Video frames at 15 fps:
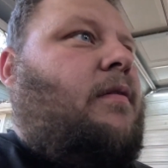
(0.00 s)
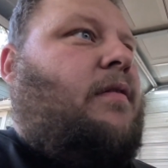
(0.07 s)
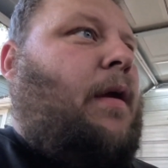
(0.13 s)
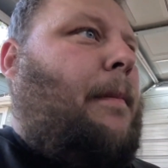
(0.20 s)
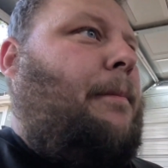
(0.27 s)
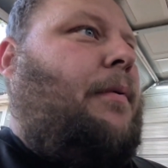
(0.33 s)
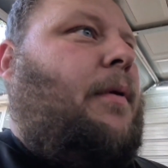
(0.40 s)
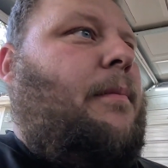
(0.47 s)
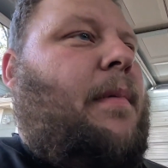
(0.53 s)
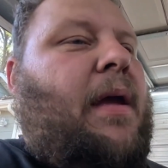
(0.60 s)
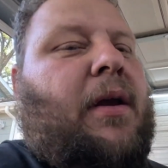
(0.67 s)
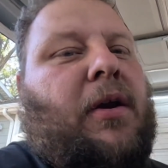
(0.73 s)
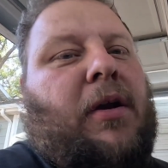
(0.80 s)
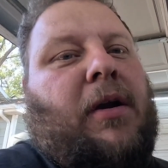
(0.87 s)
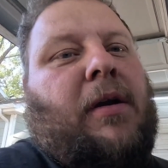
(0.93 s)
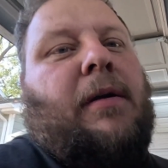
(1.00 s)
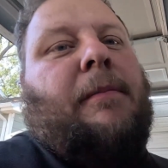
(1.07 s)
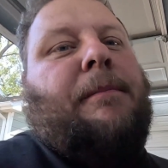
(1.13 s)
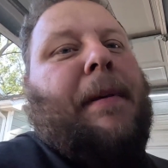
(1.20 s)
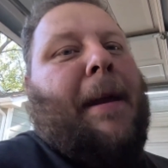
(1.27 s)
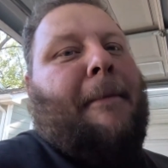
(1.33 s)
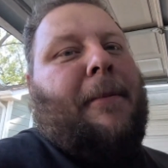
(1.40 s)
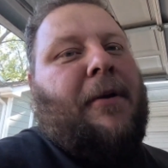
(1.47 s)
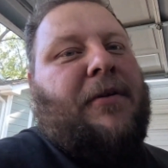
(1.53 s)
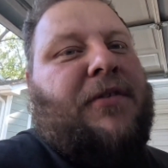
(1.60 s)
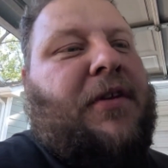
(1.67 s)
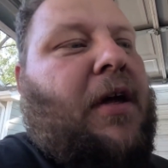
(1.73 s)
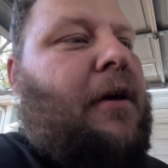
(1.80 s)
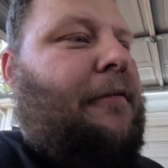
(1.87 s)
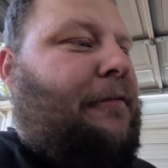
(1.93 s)
template maker paper
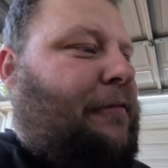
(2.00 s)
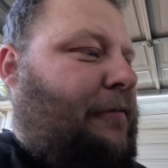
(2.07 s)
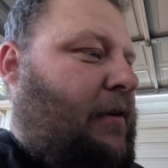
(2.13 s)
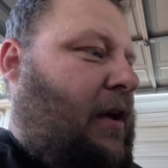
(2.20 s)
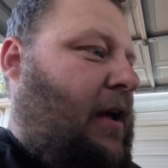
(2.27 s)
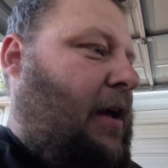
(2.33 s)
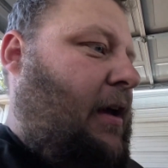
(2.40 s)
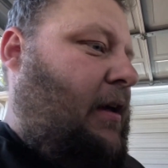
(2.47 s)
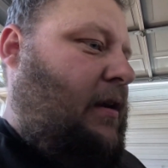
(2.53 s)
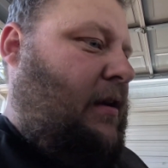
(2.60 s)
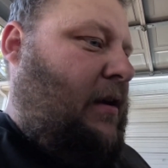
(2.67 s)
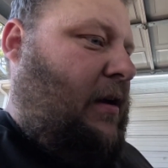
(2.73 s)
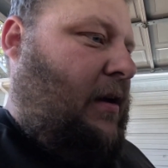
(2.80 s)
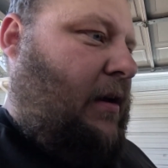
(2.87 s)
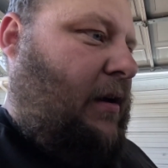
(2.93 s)
stuff and